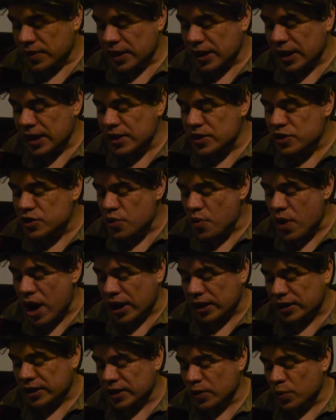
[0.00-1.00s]

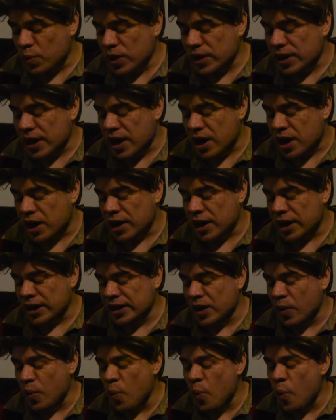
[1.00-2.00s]
Interacting with her
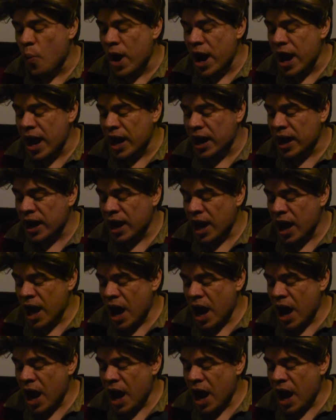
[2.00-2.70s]
the way